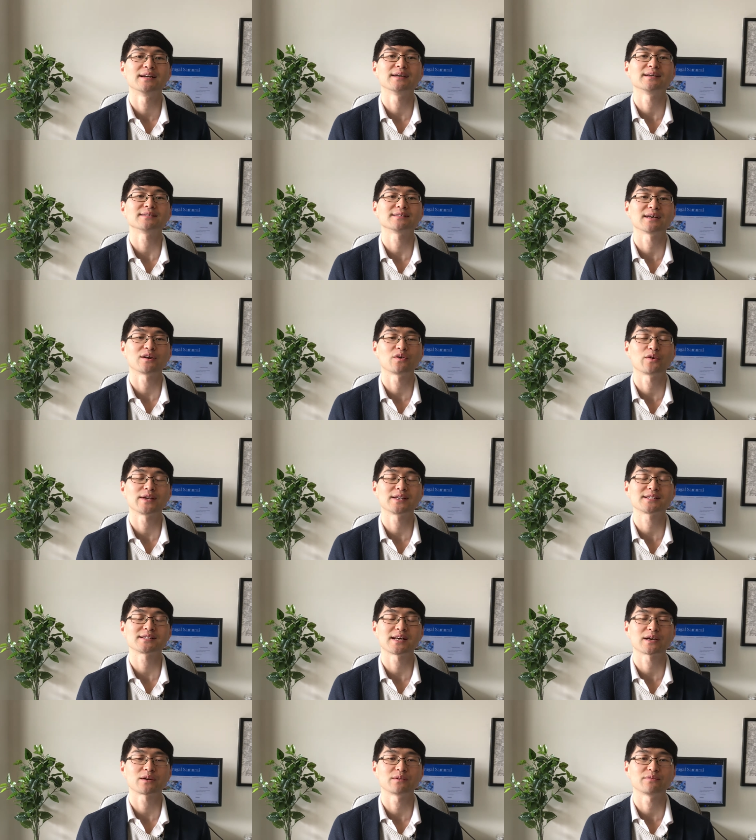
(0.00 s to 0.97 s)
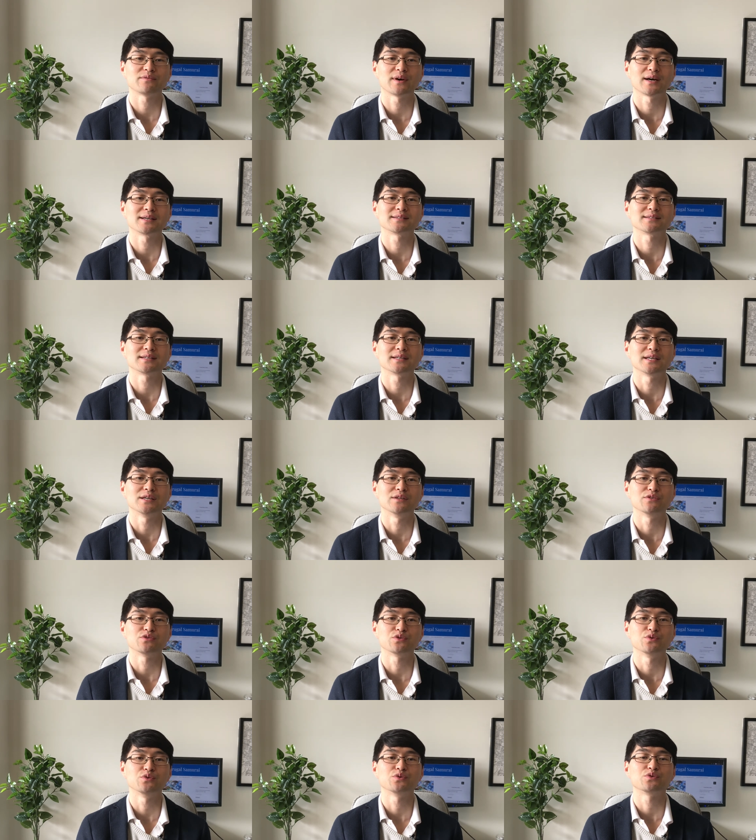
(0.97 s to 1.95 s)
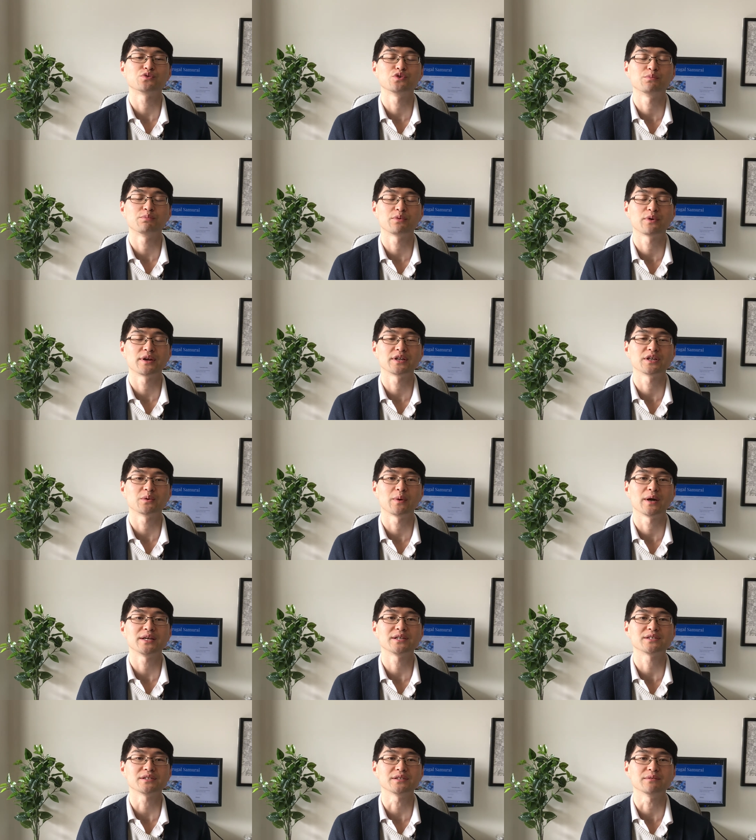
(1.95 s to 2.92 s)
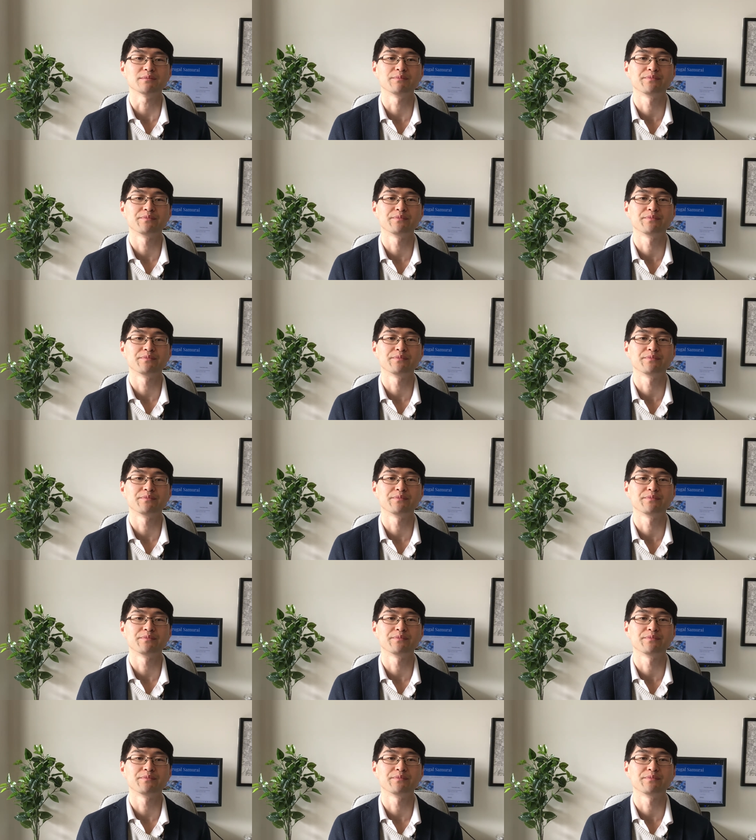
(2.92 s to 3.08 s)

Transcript: salary sacrificing into superannuation.